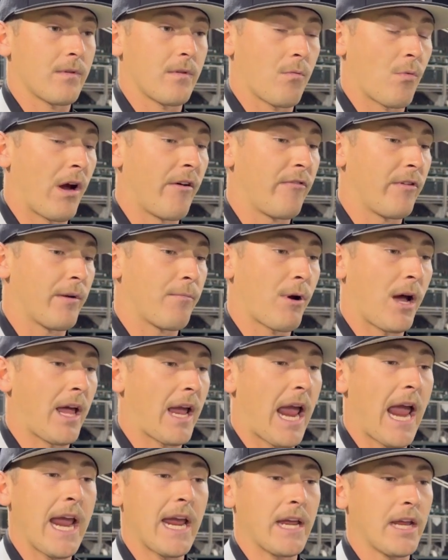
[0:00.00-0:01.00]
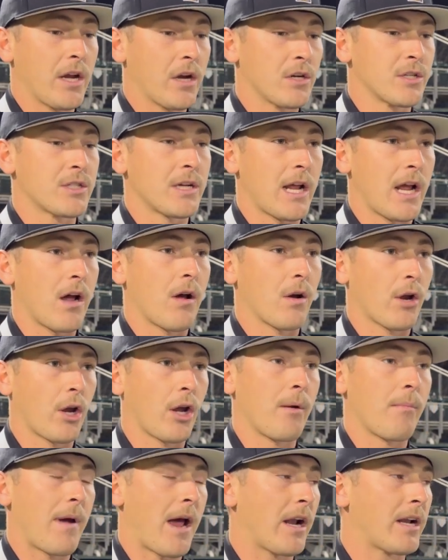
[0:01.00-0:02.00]
roughly probably 8 years now, a
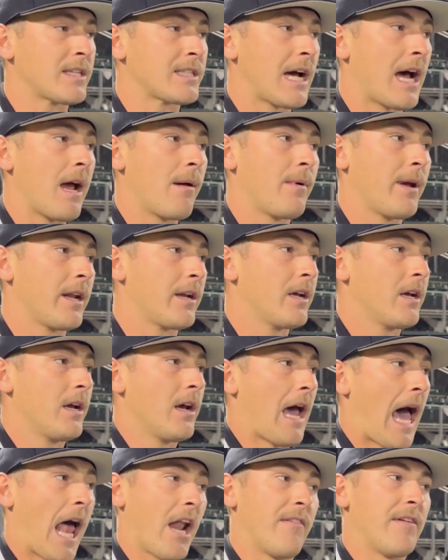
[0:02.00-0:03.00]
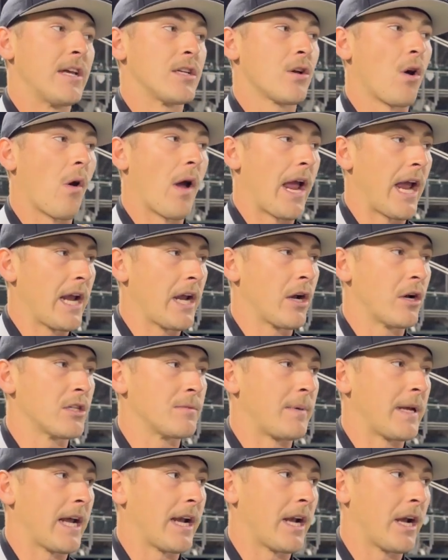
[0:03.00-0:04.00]
good amount of time. And out of his whole 8 years
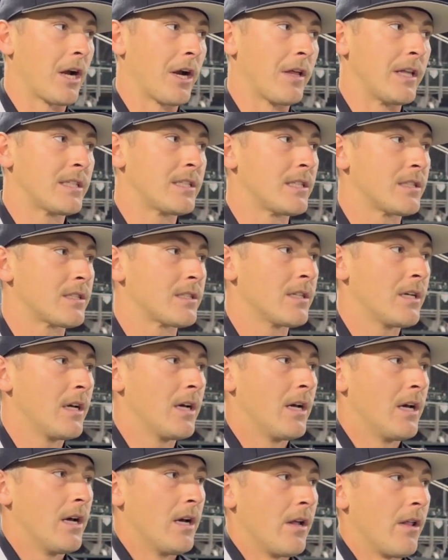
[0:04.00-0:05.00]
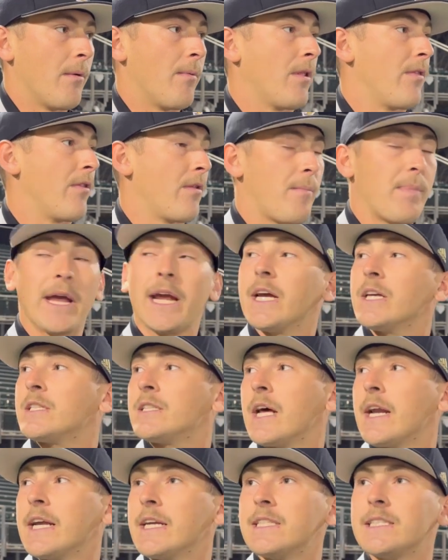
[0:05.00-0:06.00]
being here, this is the biggest
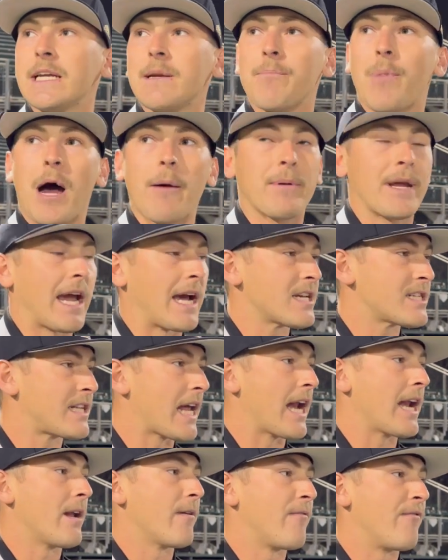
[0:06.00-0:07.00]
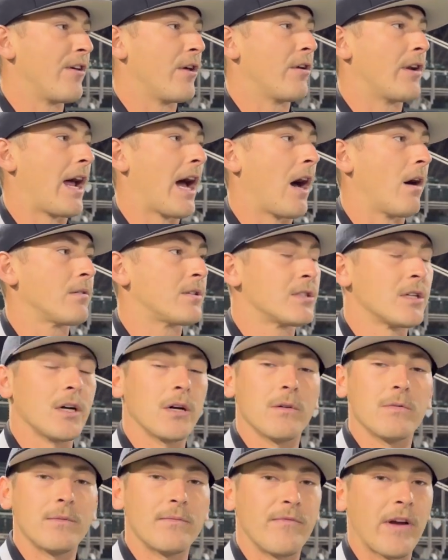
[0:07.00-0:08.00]
that he's seen Bobcat Stadium filled out. So
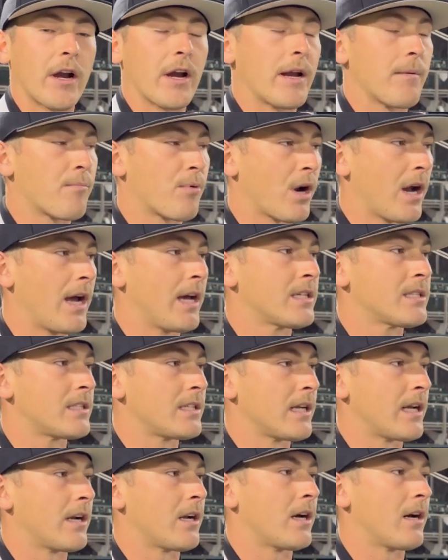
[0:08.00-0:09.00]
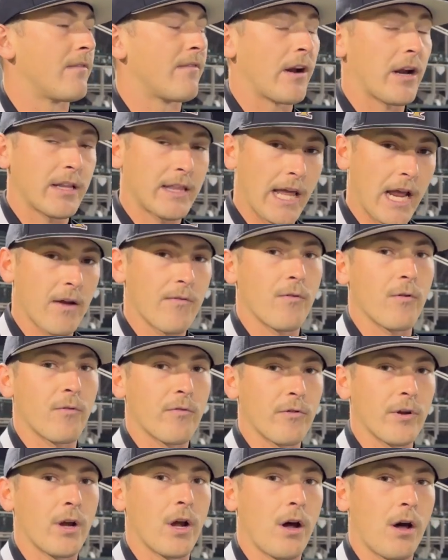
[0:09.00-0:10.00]
very impressed and very thankful
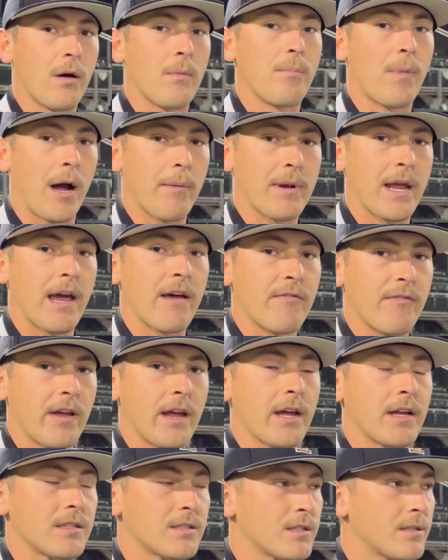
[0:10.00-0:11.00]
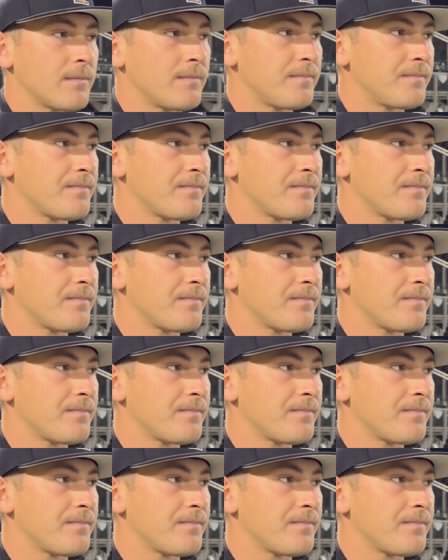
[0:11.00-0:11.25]
for y'all Bobcat fans.